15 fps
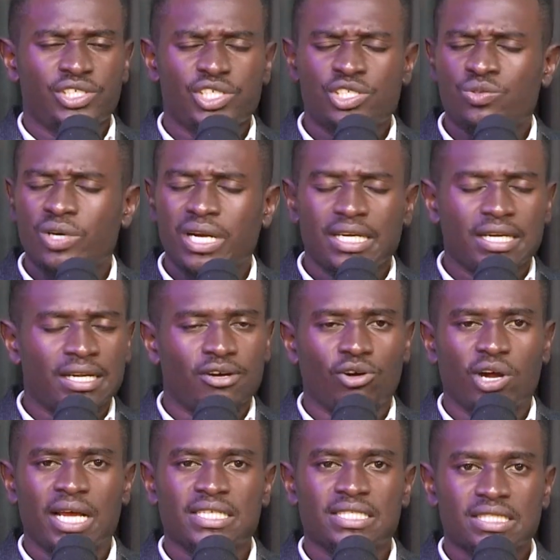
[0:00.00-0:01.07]
Just right
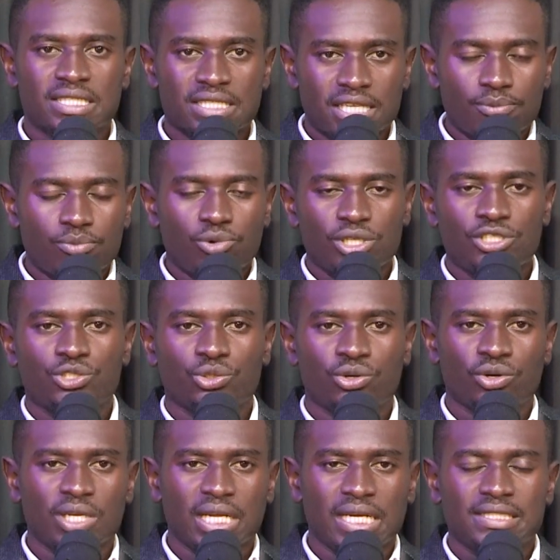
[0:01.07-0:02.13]
now, ask someone to
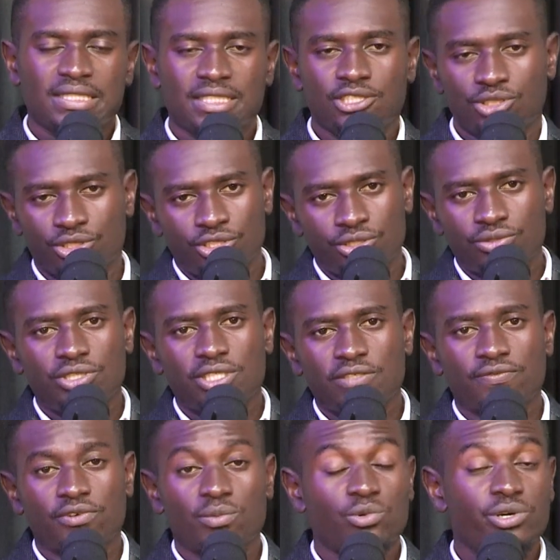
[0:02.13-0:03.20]
connect in, to tune
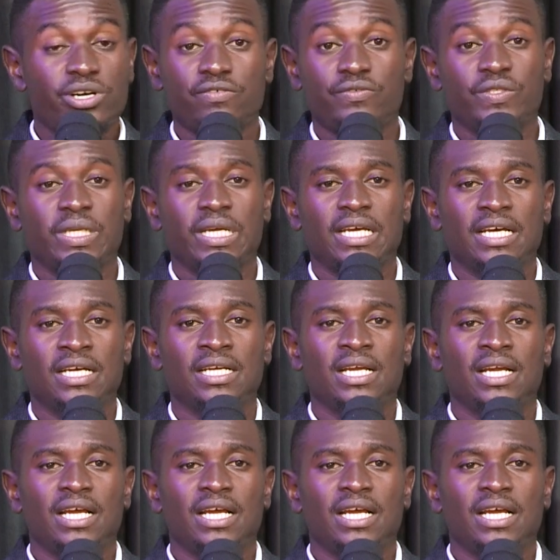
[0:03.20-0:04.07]
in from wherever they are.